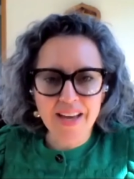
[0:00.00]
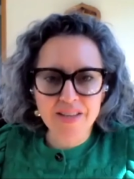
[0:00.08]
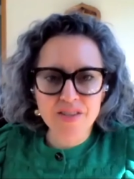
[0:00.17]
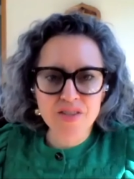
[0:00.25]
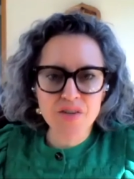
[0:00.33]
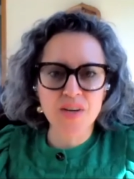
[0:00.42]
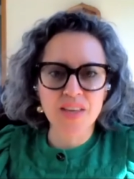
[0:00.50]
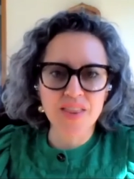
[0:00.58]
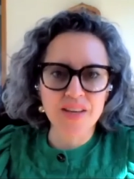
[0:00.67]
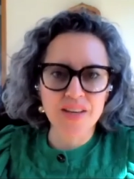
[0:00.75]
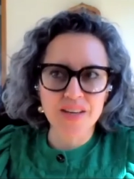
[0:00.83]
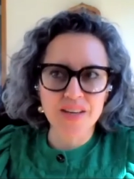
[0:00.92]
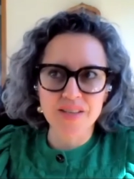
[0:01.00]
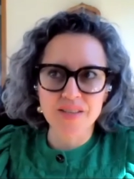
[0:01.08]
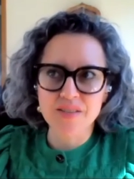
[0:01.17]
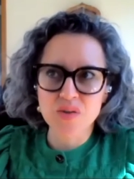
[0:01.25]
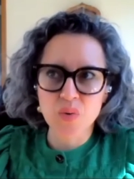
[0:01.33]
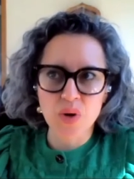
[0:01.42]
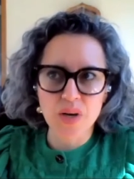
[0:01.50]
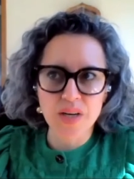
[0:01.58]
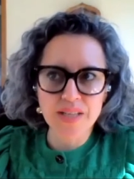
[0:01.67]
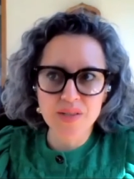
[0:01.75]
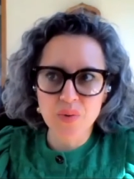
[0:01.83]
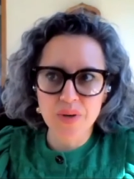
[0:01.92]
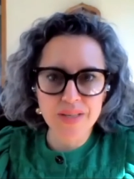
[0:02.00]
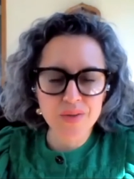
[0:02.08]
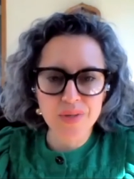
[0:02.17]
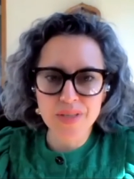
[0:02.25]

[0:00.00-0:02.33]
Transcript: And during the 2020